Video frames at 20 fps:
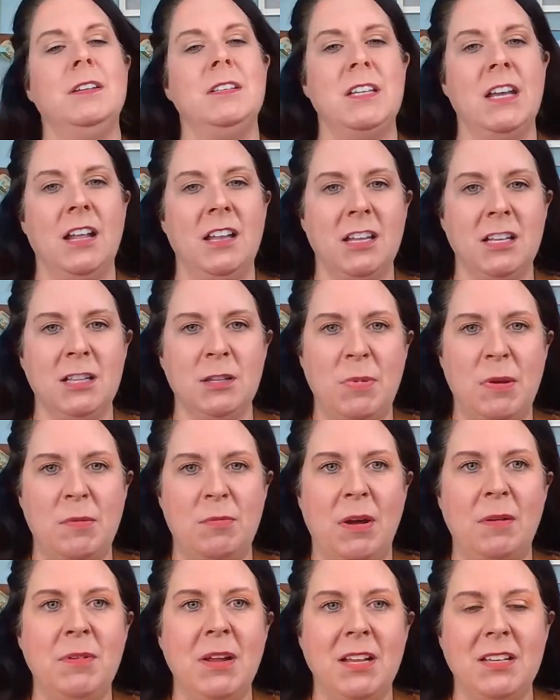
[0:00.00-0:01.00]
telling the
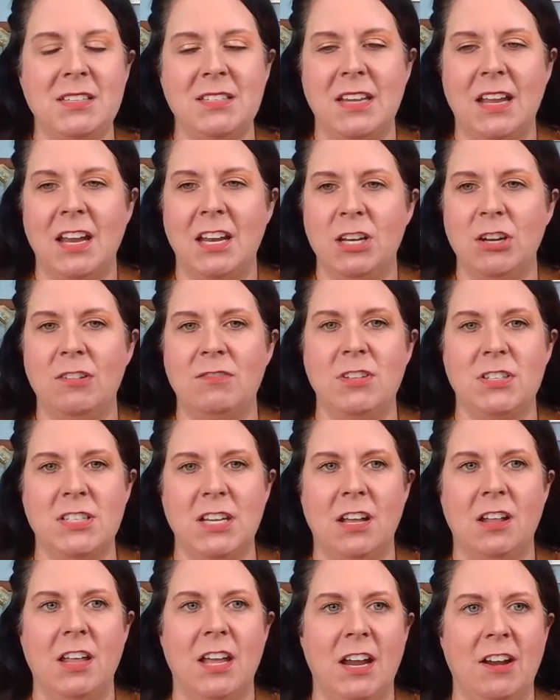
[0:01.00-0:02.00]
people, I'm not saying you have to
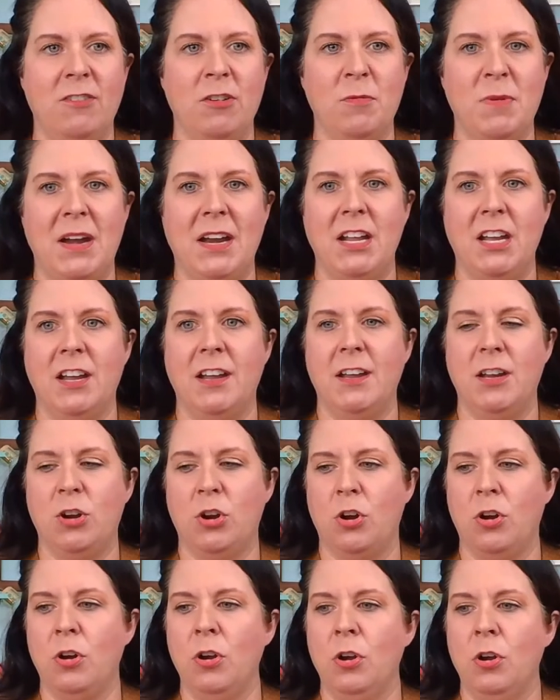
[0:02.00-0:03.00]
tell everybody at
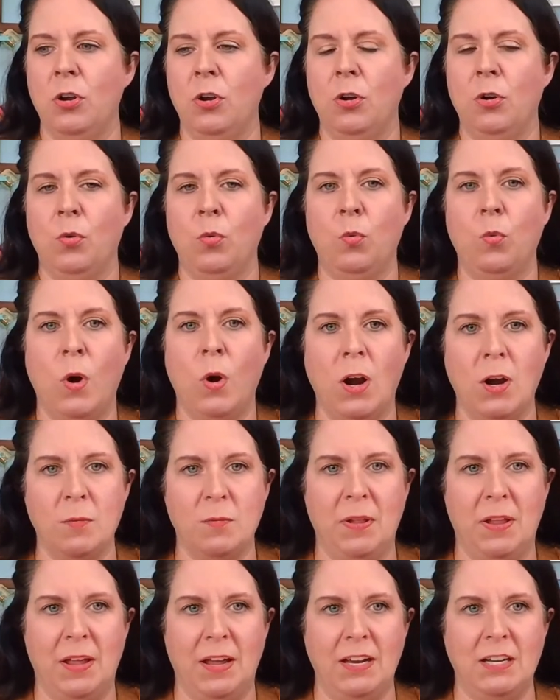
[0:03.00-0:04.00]
your
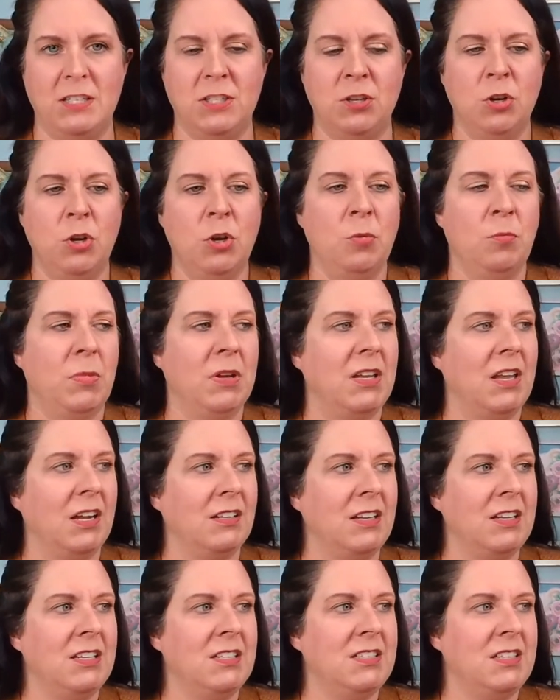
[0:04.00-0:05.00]
workplace, but
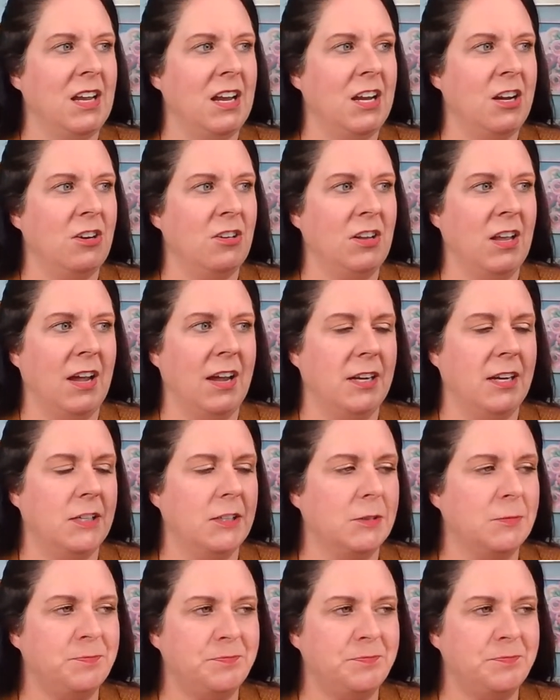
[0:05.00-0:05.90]
like, let's say you're like